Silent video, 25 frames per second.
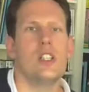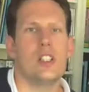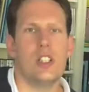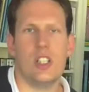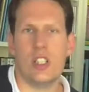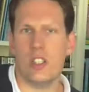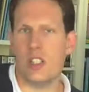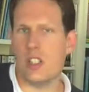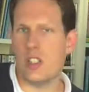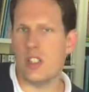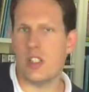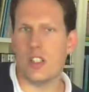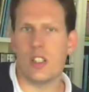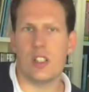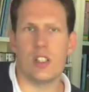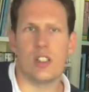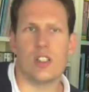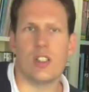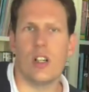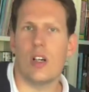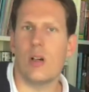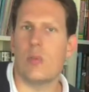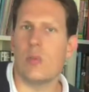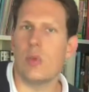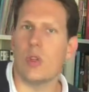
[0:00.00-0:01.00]
Just as an
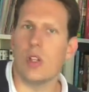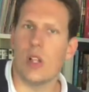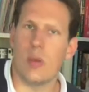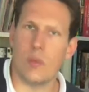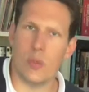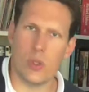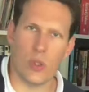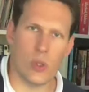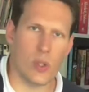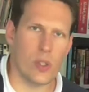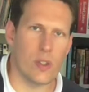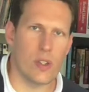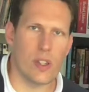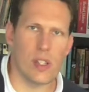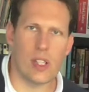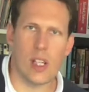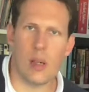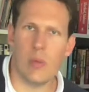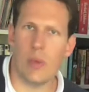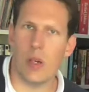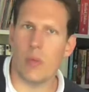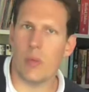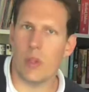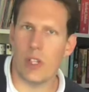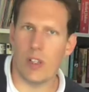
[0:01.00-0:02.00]
example, I'm sure you can
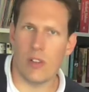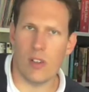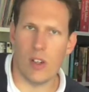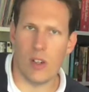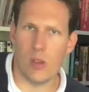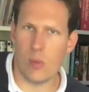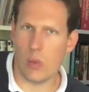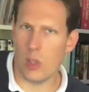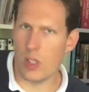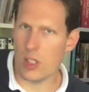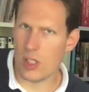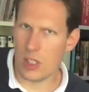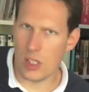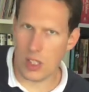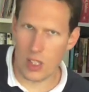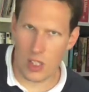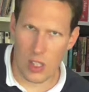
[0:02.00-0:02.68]
come up with your own ones.